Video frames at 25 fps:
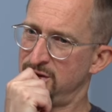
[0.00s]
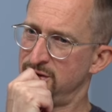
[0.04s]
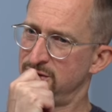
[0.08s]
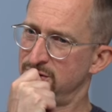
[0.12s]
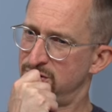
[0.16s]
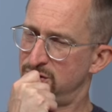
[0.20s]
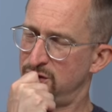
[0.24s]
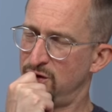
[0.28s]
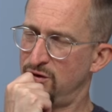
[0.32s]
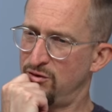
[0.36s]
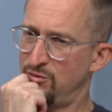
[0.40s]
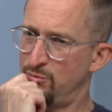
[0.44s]

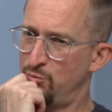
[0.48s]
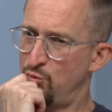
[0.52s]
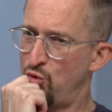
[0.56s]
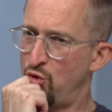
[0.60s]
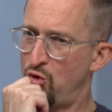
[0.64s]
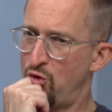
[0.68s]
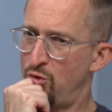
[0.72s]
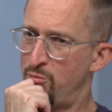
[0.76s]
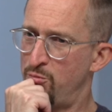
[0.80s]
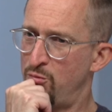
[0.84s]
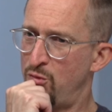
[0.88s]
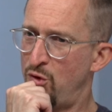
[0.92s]
sort of
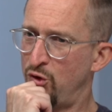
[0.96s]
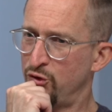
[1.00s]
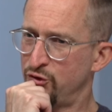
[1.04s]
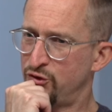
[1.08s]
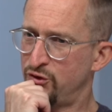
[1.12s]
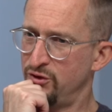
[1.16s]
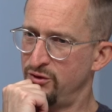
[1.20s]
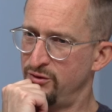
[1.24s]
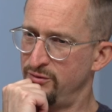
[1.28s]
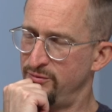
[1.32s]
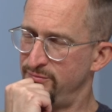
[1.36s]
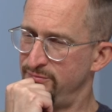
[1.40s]
more
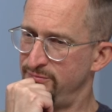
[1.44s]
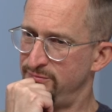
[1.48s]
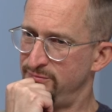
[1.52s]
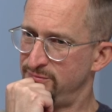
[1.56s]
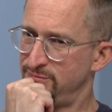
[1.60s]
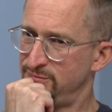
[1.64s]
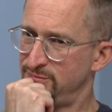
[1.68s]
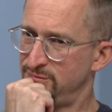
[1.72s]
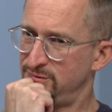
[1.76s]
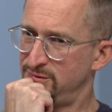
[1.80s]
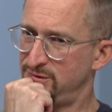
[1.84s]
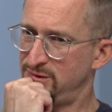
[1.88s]
modern,
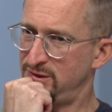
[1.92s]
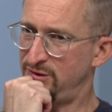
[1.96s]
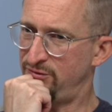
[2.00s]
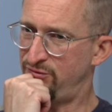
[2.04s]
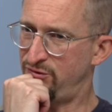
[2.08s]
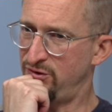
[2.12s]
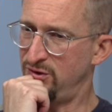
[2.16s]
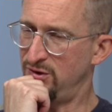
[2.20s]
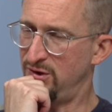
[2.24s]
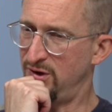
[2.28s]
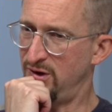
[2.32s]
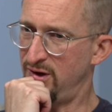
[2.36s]

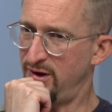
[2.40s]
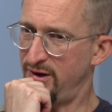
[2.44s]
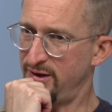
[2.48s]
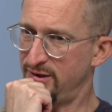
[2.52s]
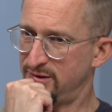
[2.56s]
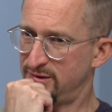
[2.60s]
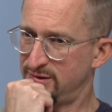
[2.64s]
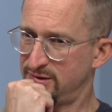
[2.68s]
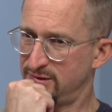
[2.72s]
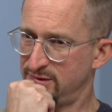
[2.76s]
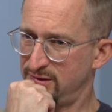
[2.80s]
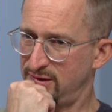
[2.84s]
if you
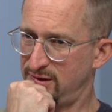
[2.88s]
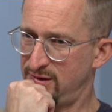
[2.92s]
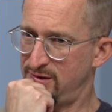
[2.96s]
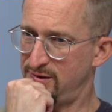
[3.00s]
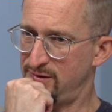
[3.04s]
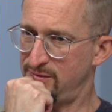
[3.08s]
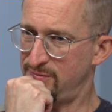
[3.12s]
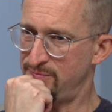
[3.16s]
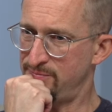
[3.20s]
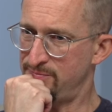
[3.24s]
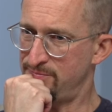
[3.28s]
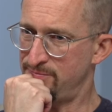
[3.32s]
like,
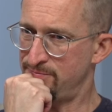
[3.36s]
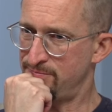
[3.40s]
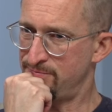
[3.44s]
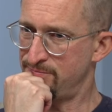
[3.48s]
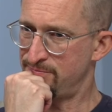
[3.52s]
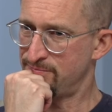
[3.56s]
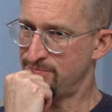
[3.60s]
dare